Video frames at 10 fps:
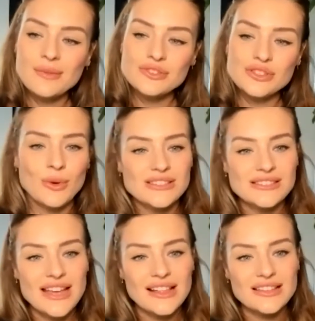Do you want
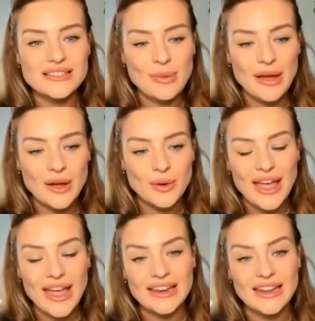to tell us about
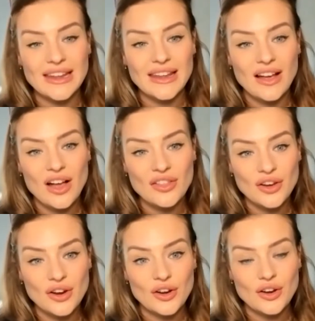any
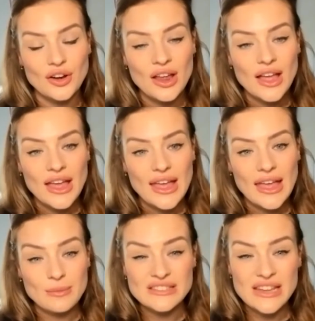other
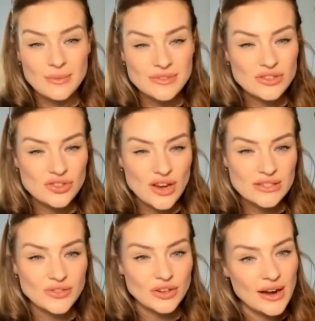tips and
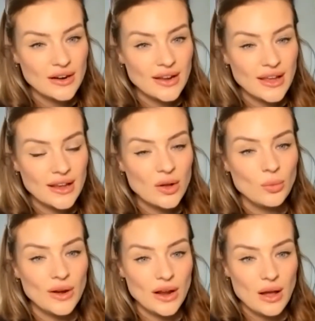tricks for learning
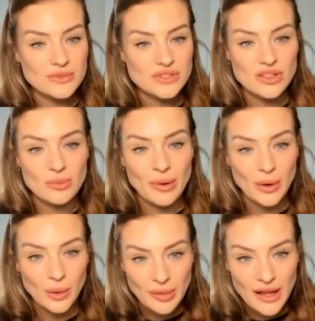when it comes to the
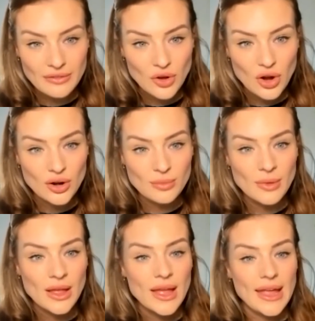Power
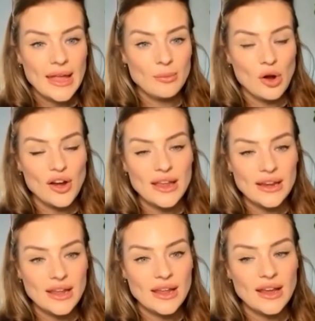Platform, or
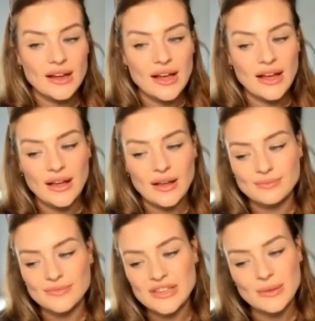any
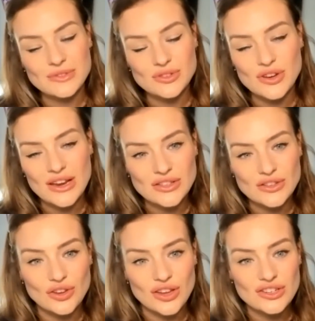tips and tricks that
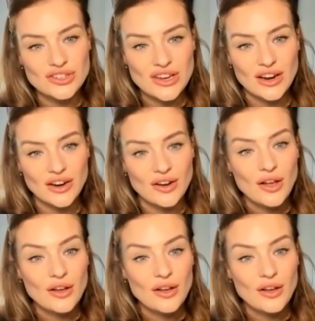you can share